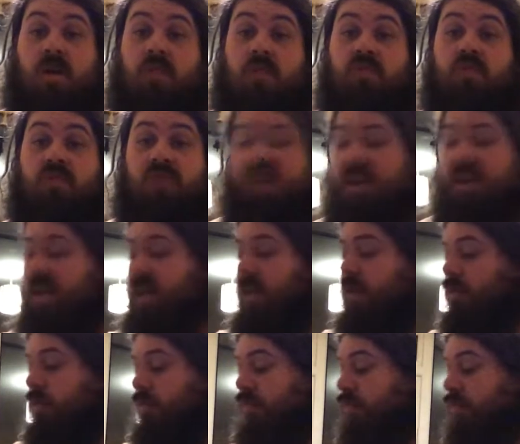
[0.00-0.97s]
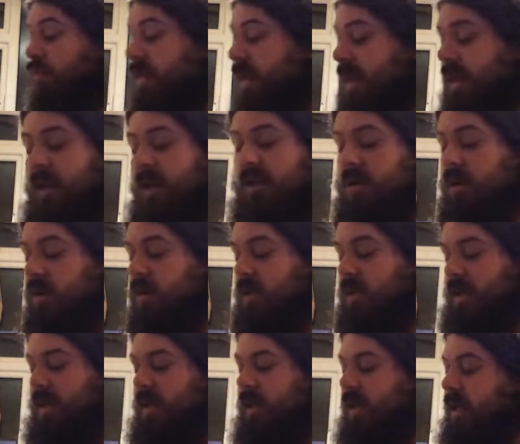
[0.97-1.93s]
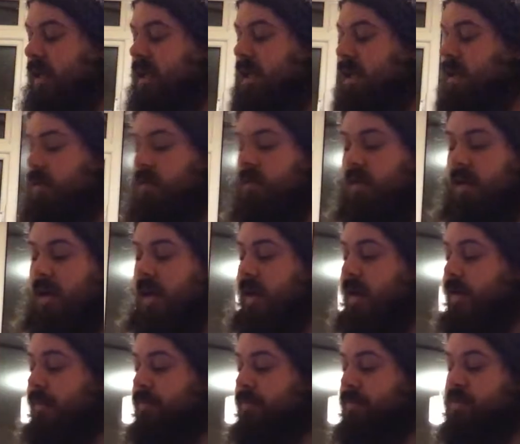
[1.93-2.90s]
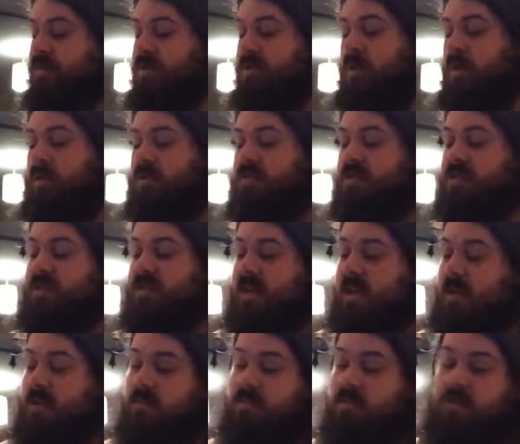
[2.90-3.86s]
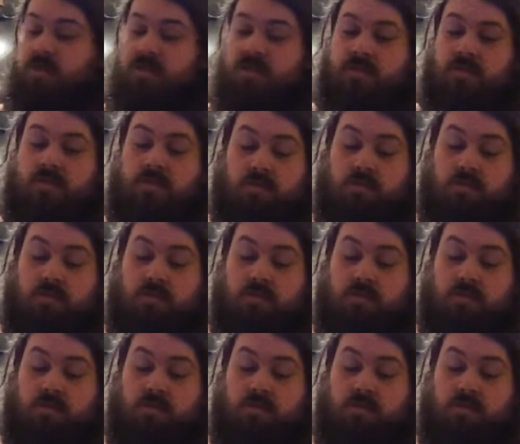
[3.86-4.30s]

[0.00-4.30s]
Really good little EQ. Lots of sounds.